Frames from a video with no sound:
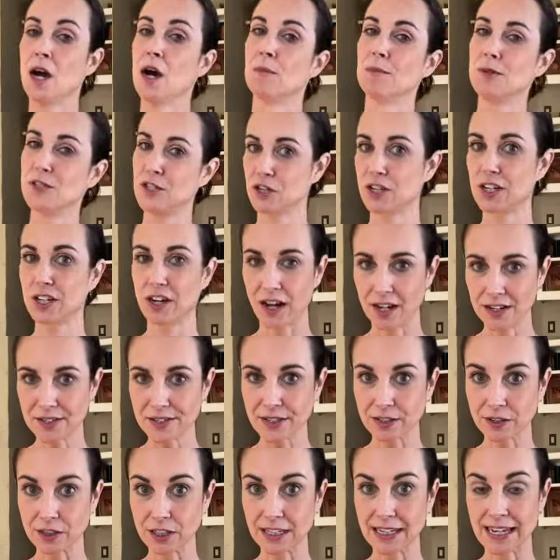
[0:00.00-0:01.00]
But you could
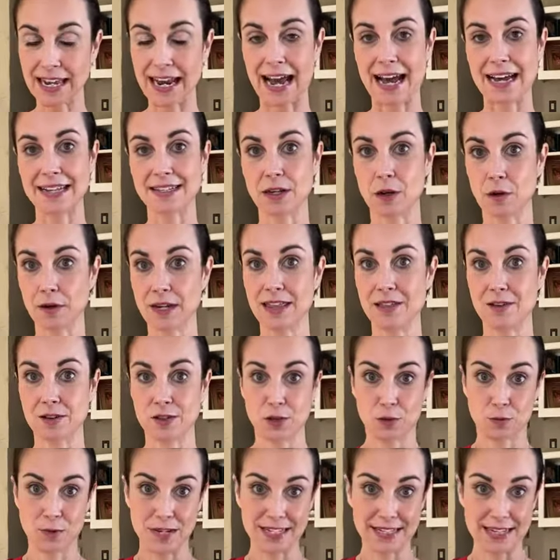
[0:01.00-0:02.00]
also look at as, okay, there's
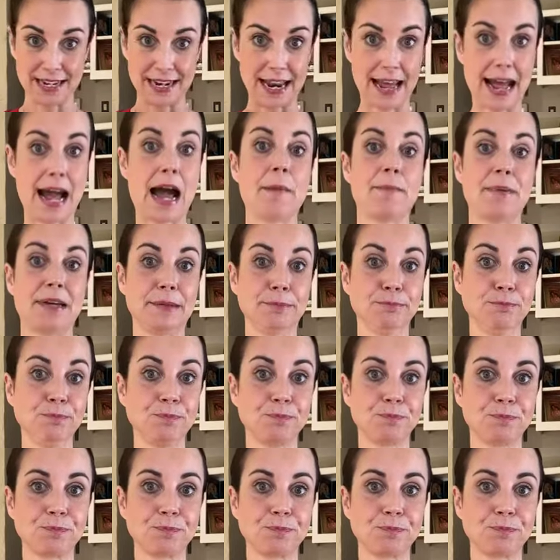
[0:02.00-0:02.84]
a reason it happened.